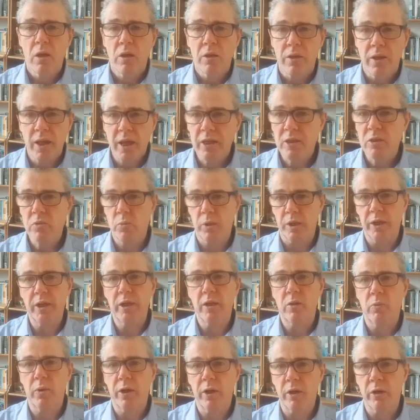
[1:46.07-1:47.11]
Next
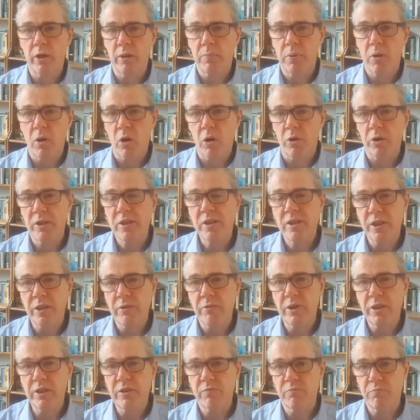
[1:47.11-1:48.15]
week, we're going to put on a
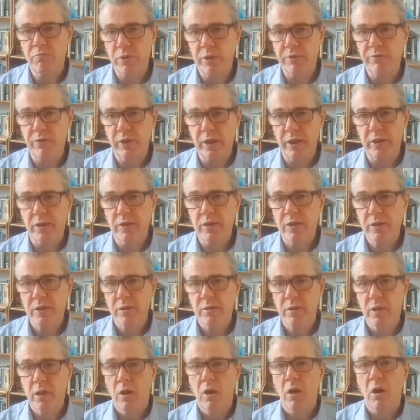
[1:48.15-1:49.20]
series of briefings.
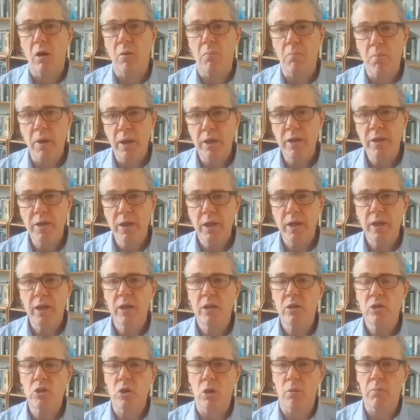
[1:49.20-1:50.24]
On Monday,
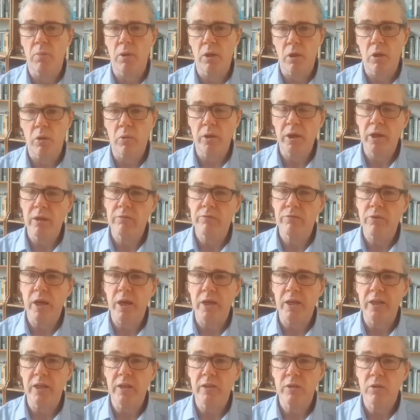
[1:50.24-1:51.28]
John Maloney and Fran
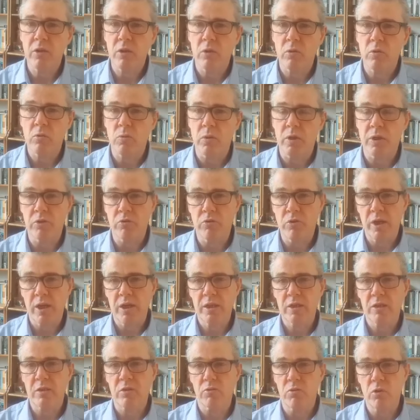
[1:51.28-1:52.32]
Heathcote will
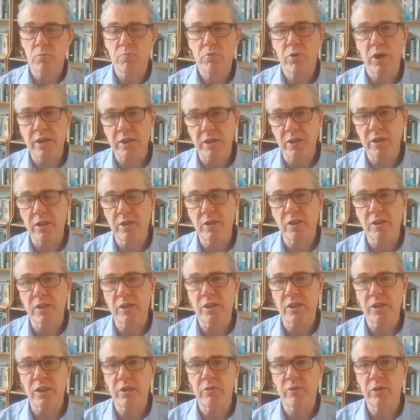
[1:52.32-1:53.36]
address group presidents and
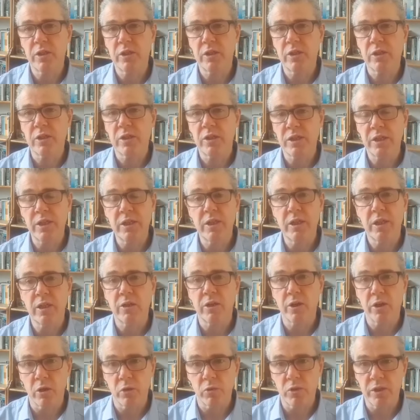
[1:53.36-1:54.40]
senior
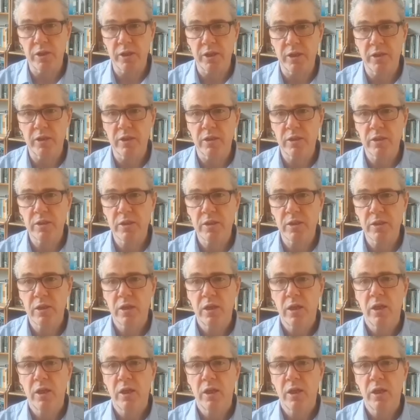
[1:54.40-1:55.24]
negotiators.